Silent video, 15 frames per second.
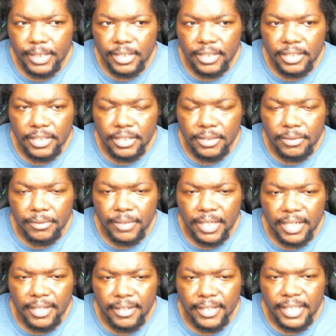you know,
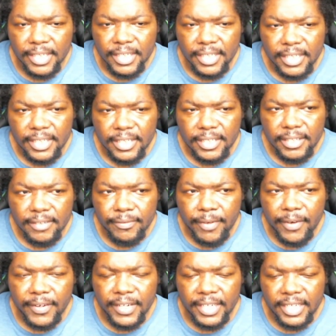uh,
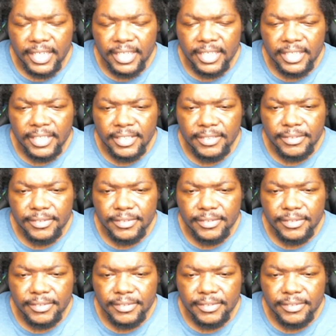very, I